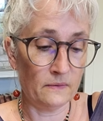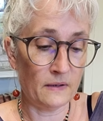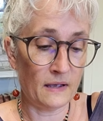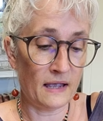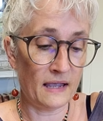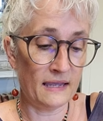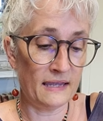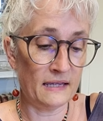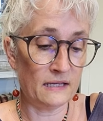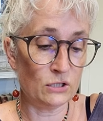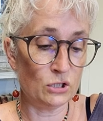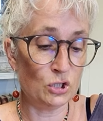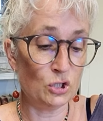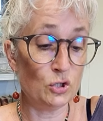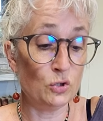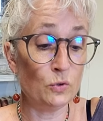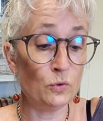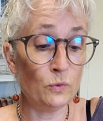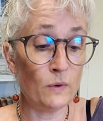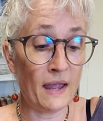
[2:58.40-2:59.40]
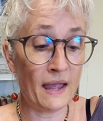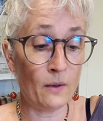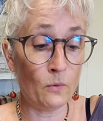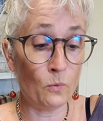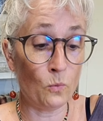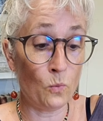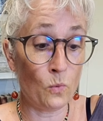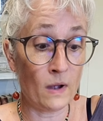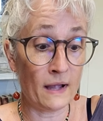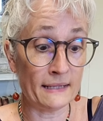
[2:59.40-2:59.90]
I get two at
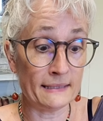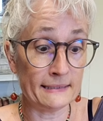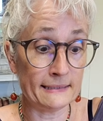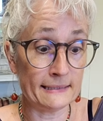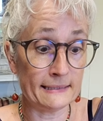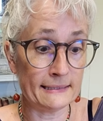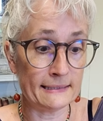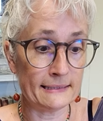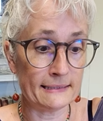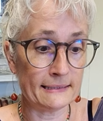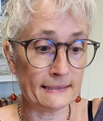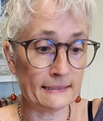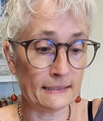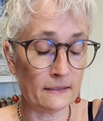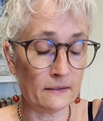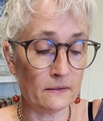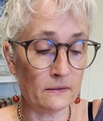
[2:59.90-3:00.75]
once.